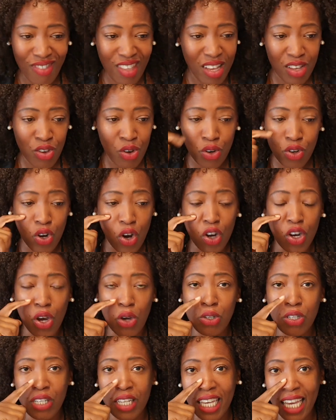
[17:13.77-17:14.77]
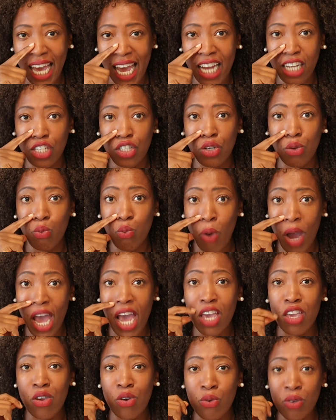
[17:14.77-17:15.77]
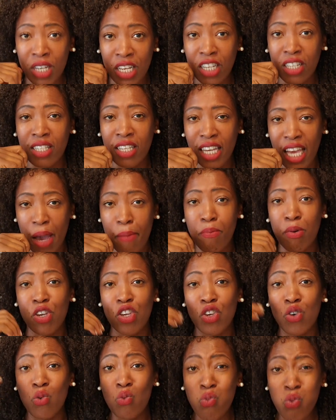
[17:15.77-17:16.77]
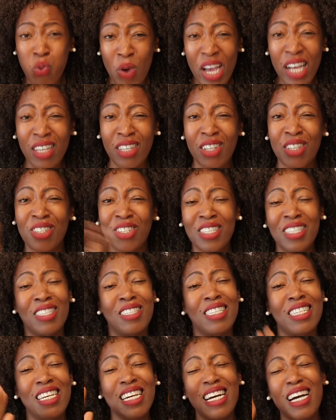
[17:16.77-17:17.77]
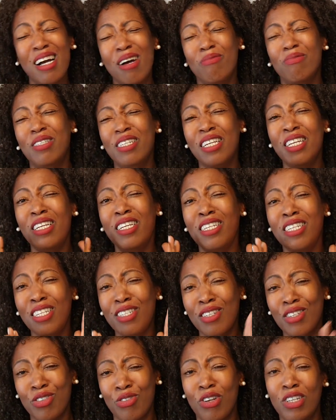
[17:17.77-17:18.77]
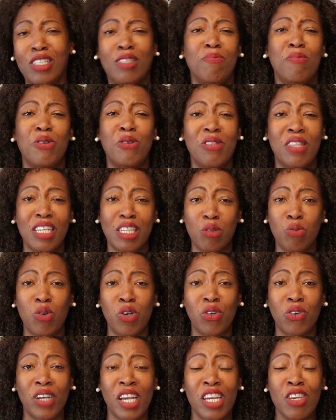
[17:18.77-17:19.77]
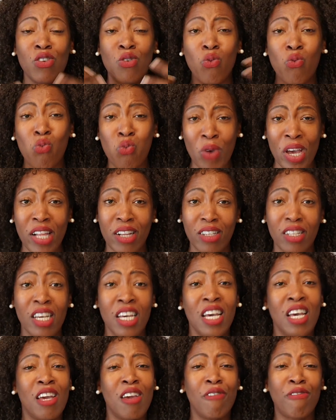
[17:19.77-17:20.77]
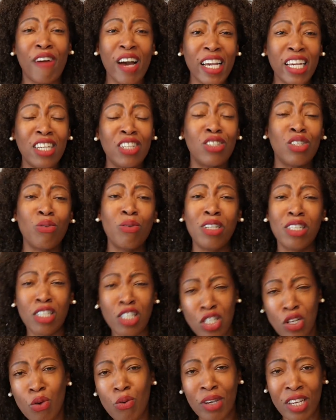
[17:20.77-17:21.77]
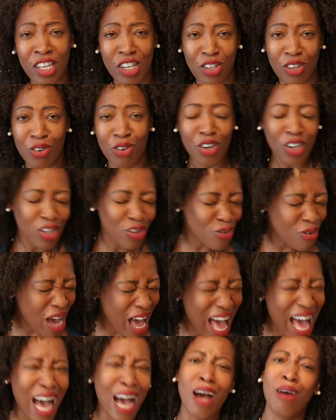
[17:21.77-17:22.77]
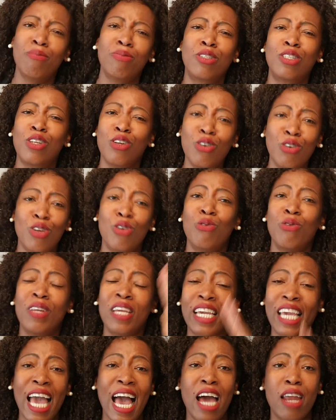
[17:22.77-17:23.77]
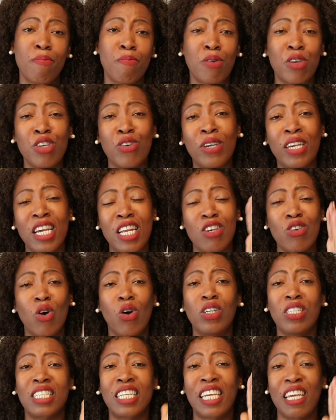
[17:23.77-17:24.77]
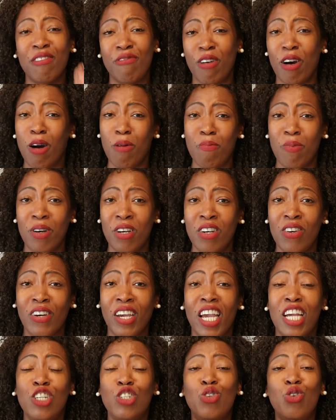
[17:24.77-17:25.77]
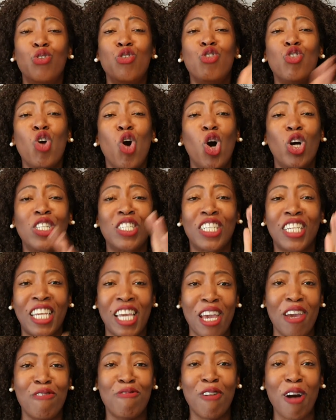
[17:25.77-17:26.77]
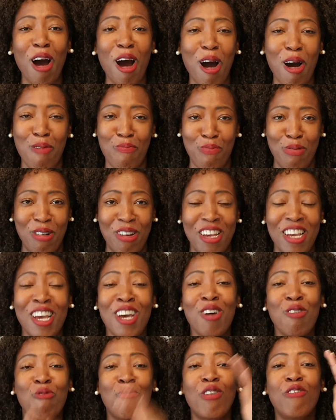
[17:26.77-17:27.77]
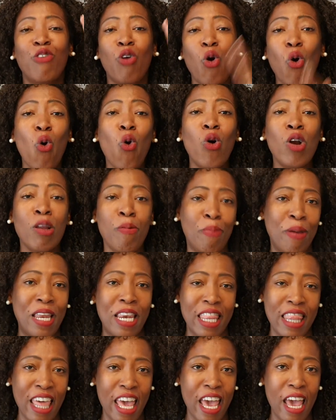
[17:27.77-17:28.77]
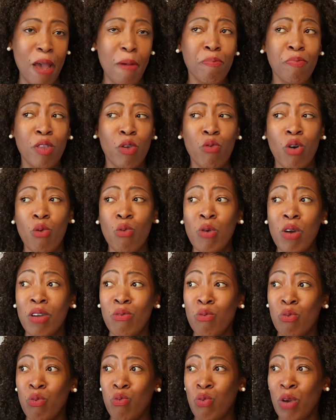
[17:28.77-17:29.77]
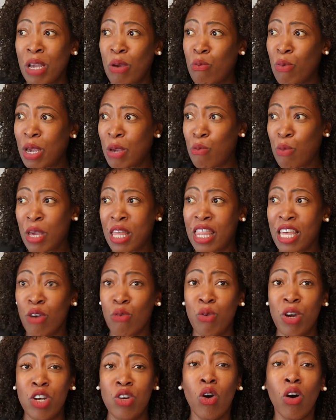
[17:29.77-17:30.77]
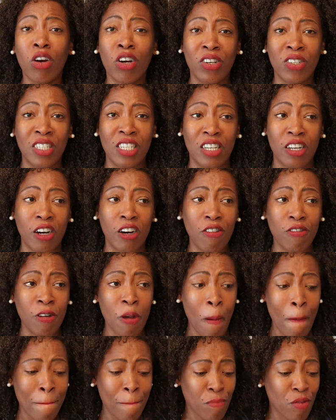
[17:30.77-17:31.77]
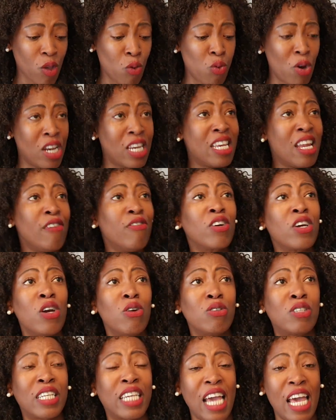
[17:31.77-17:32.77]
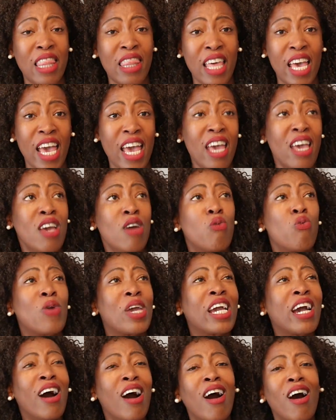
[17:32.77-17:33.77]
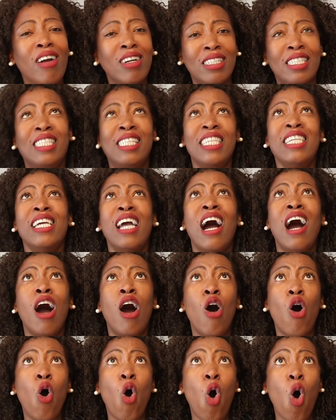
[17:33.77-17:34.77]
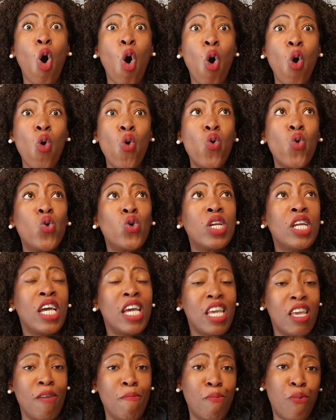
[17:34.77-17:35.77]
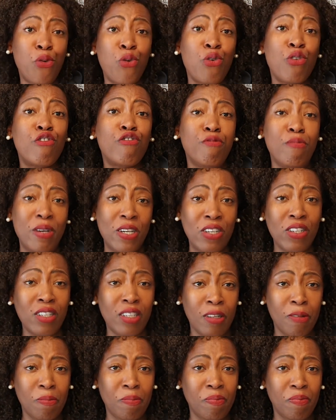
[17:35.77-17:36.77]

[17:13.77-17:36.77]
you're not going to get to where you need to get, but you will. You just absolutely need to trust me on this one, okay? You will. If I can do it, so can you. You absolutely can, but you cannot give up, okay? Do not give up. We've all been there where we think we're not good enough. We're never going to get there. We can't see our own improvement.